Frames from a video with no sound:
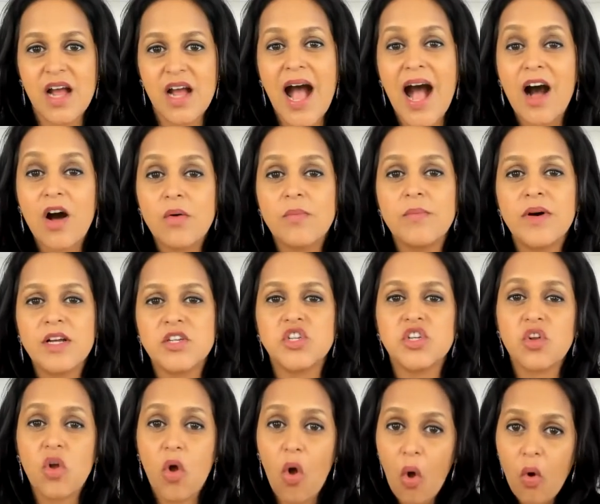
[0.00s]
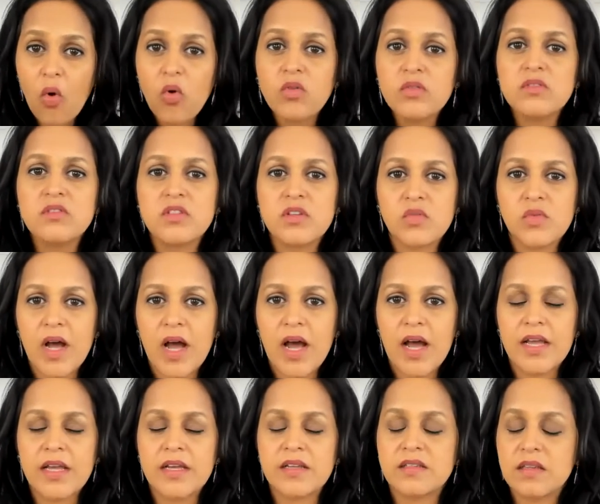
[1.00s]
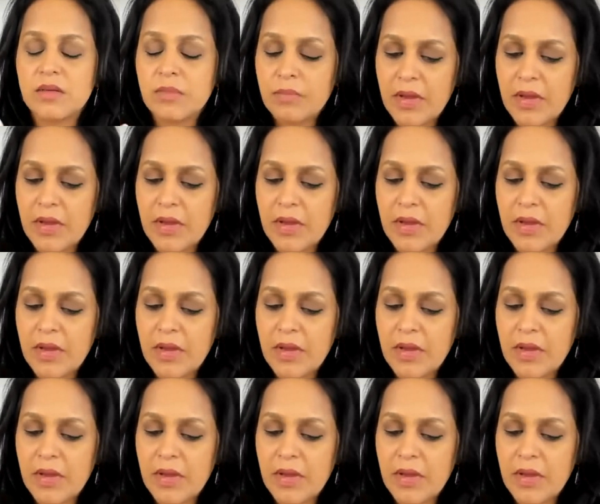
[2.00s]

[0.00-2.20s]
how much it holds you guys